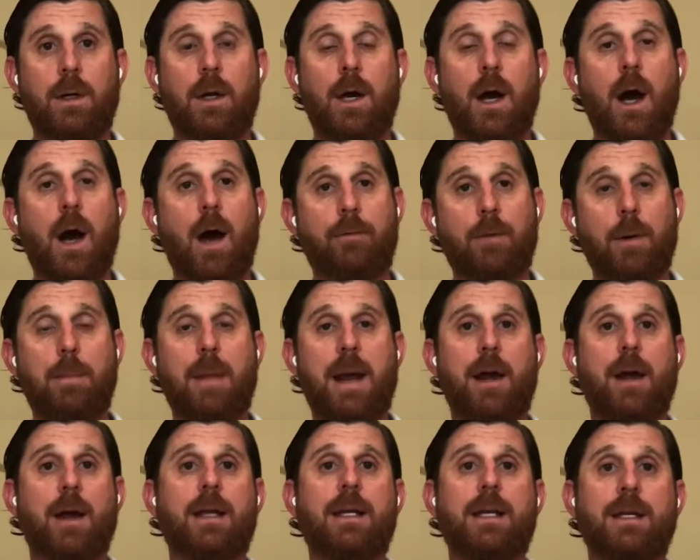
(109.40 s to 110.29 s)
of
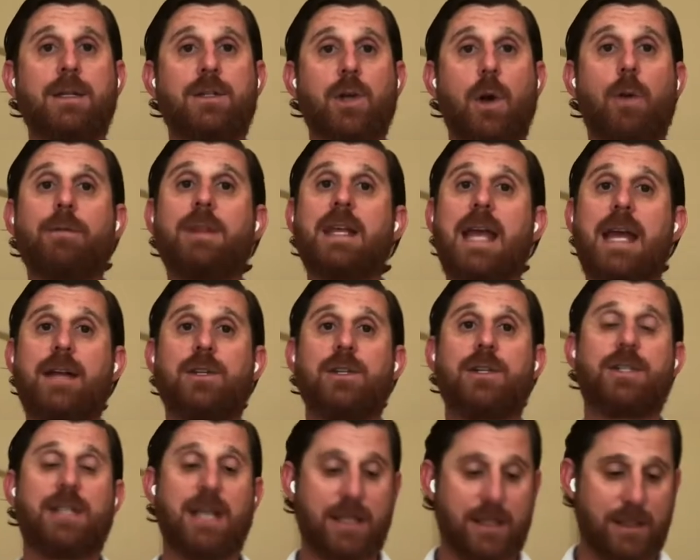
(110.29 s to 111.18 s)
Americans over the age of
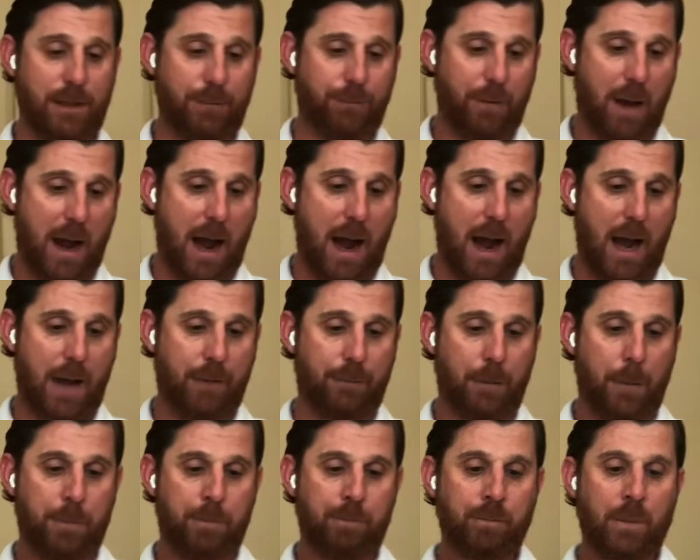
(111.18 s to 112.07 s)
65
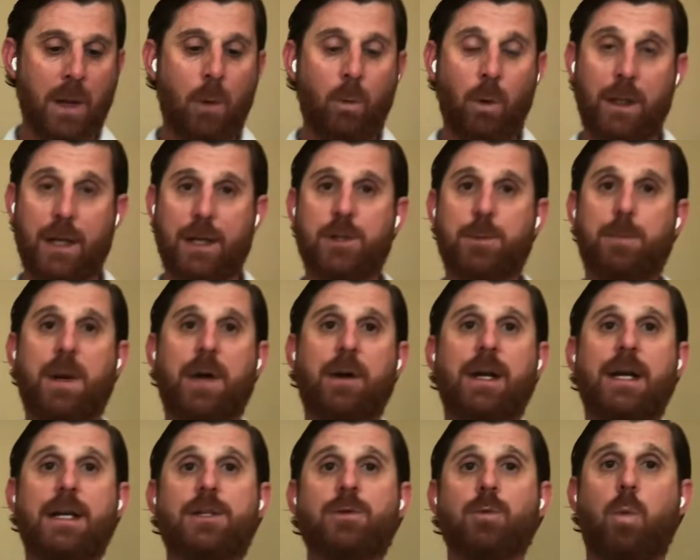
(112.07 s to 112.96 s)
will
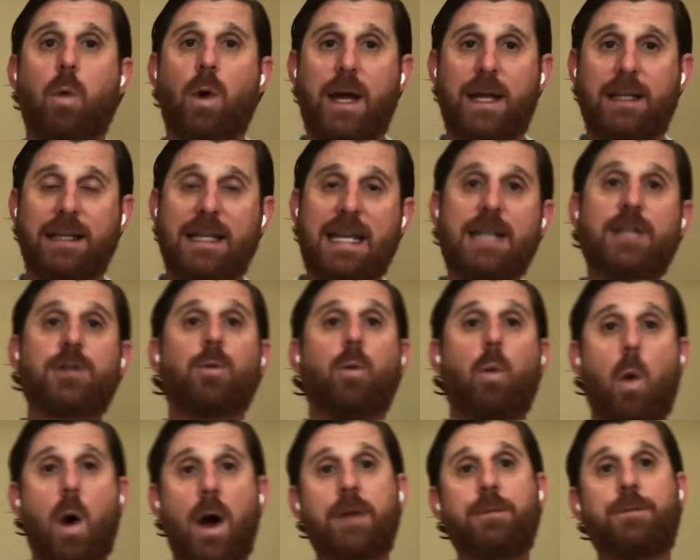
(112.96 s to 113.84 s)
experience at least
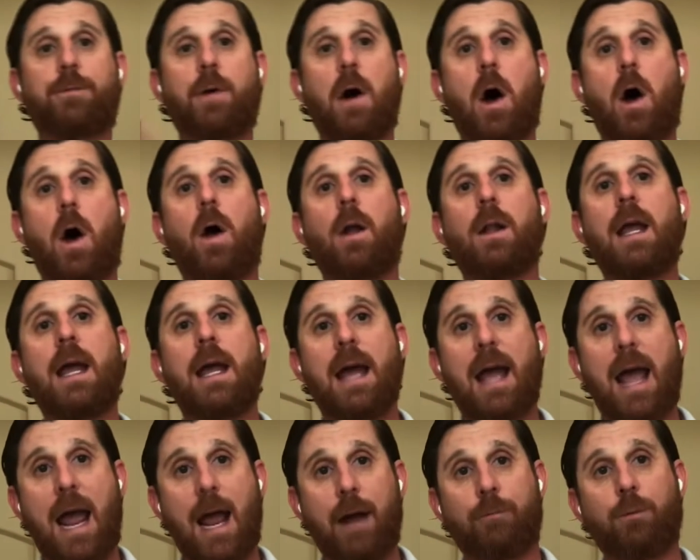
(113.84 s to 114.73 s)
one fall
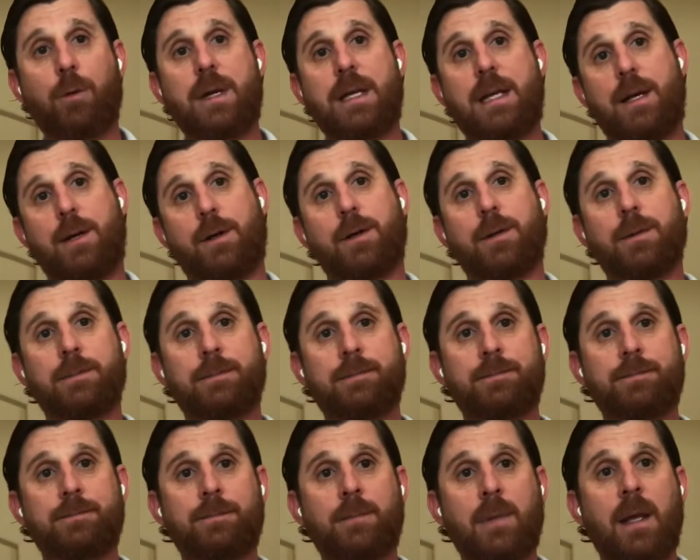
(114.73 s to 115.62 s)
every year.
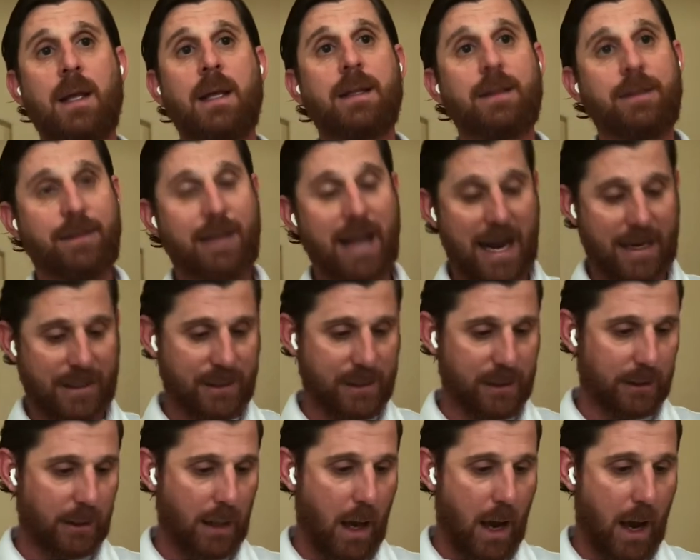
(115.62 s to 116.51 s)
That's
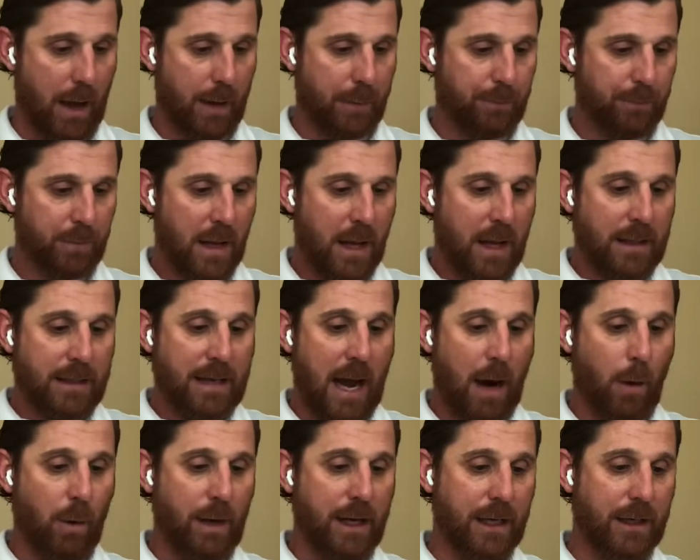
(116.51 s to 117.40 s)
a lot.
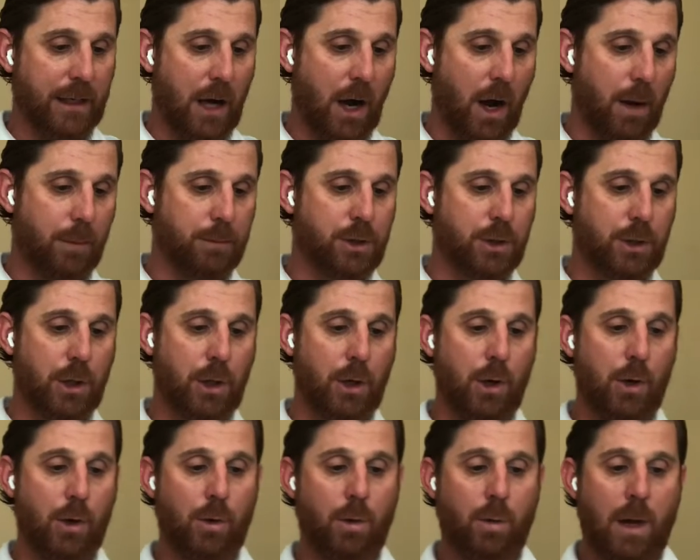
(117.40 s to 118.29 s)
Now, when it comes
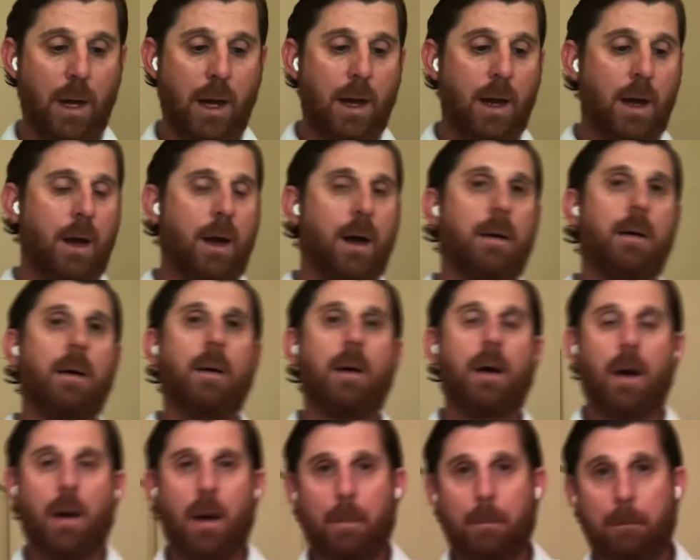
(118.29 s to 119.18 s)
to
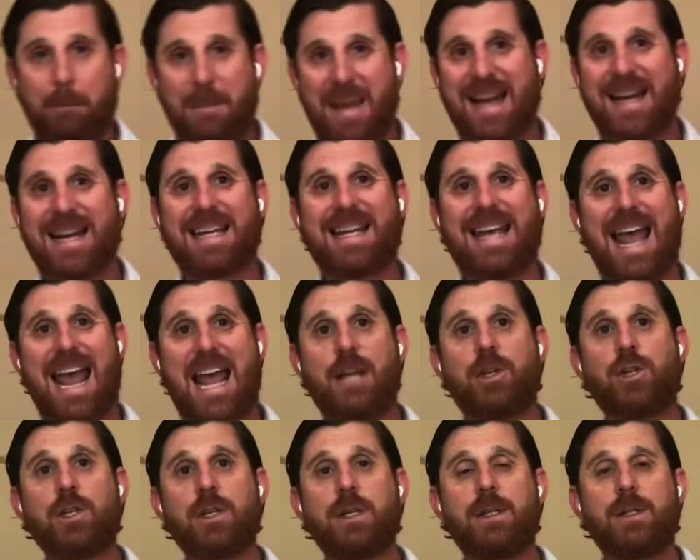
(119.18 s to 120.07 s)

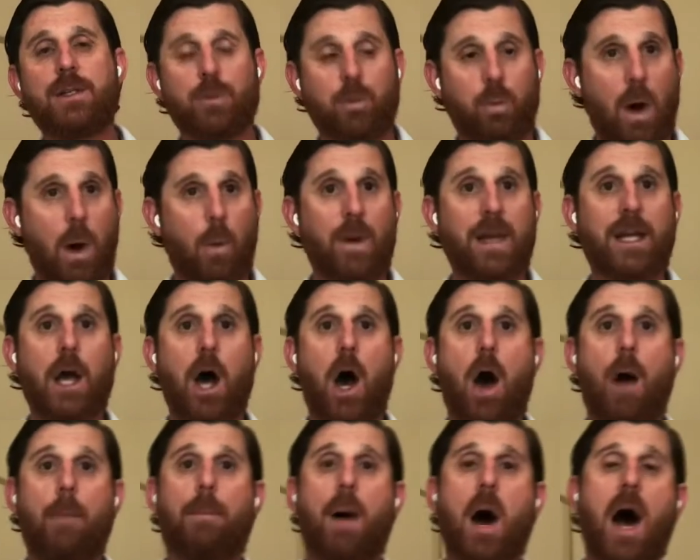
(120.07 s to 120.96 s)
medications, what we
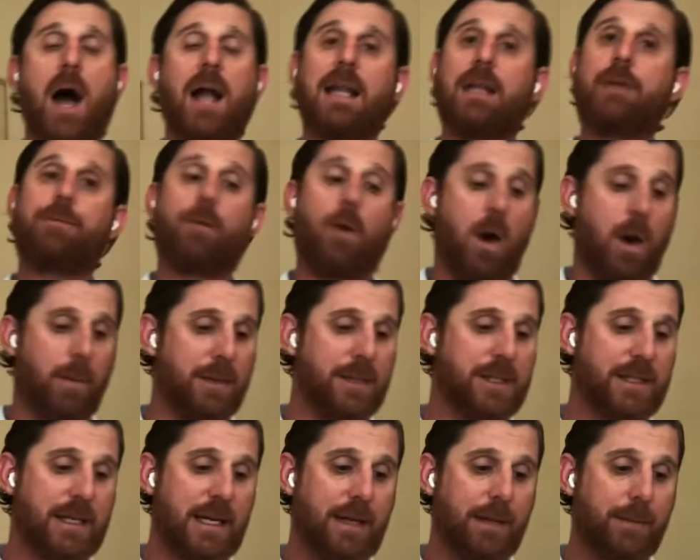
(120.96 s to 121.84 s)
call
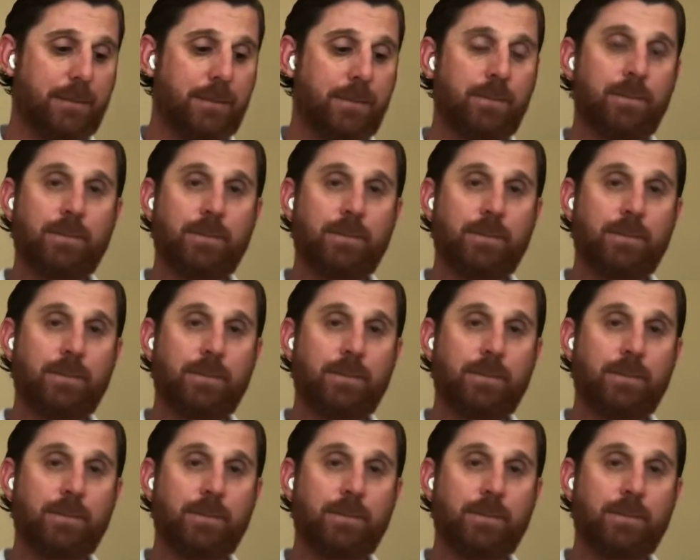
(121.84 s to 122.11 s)
polypharmacy,